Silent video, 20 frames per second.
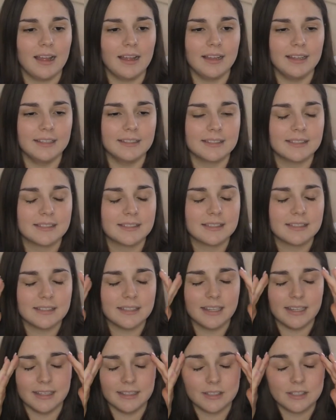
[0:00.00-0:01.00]
it's
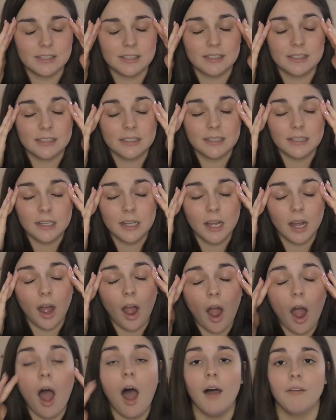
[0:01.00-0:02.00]

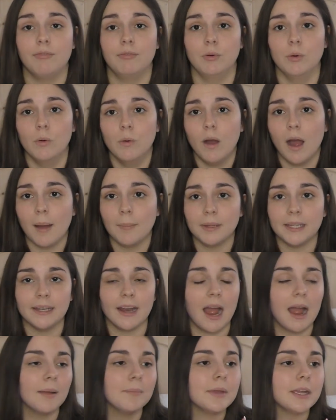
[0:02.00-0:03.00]
awful. I
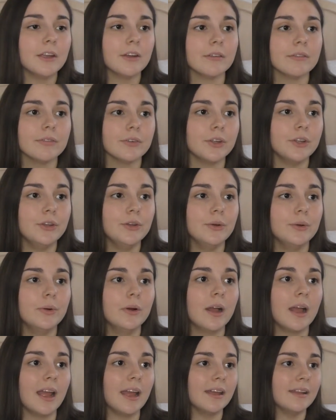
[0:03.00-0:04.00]
mean, I'm here for
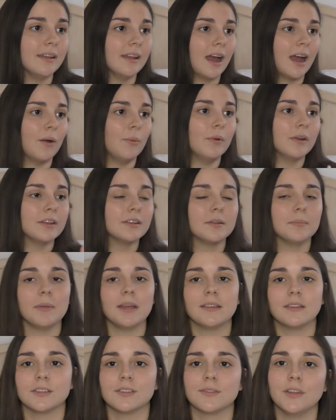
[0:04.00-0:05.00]
you, and I wanted to
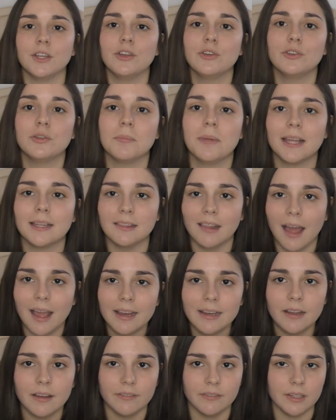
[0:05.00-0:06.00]
make this video to make
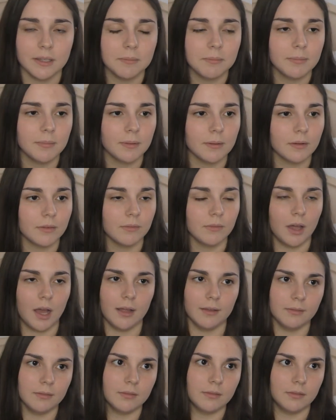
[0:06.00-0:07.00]
light of it.
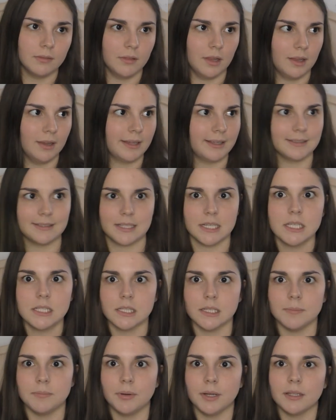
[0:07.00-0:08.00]
Not like it's
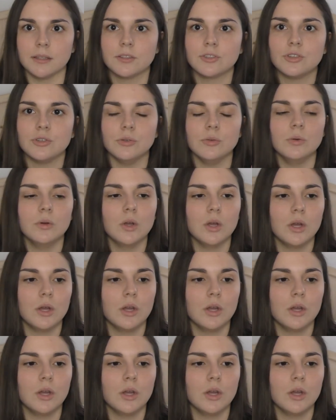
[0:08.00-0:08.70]
easy, but to